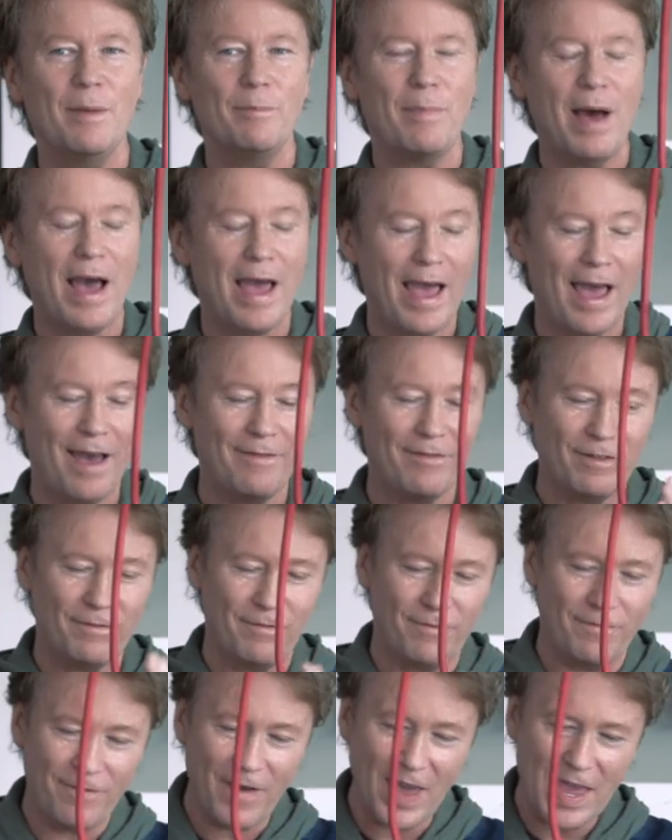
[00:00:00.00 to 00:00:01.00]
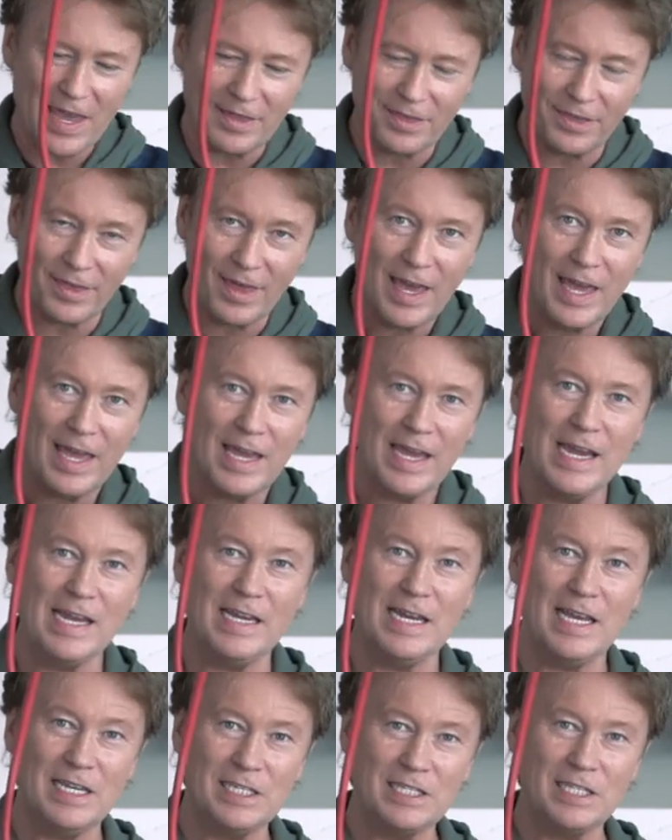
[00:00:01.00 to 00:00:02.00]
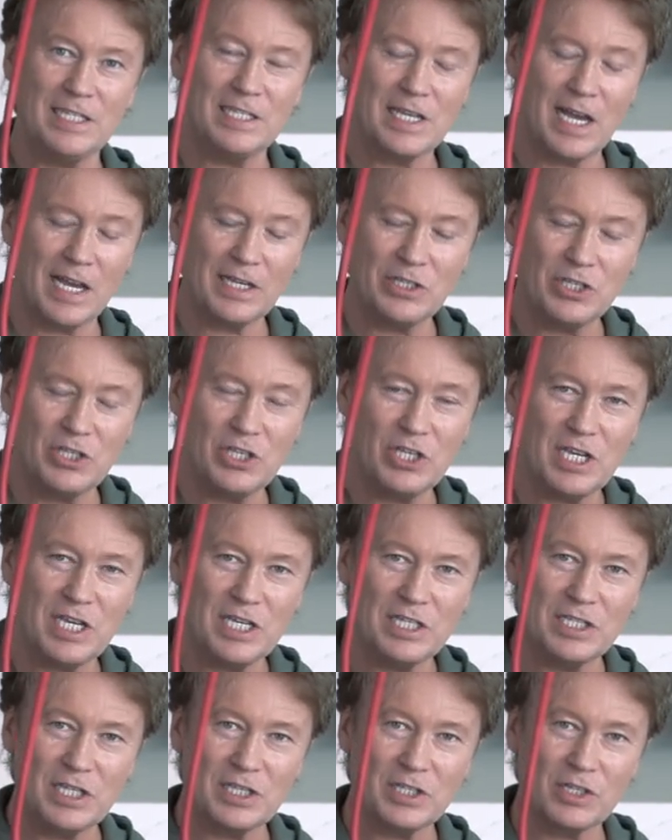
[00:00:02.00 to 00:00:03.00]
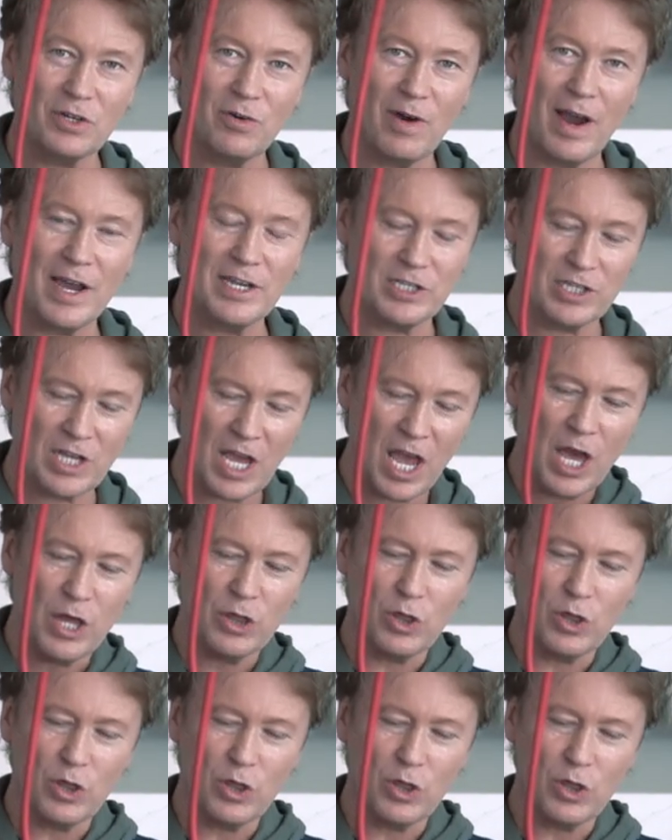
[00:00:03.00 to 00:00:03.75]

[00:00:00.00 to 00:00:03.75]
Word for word: by having faith in His Son, Jesus Christ,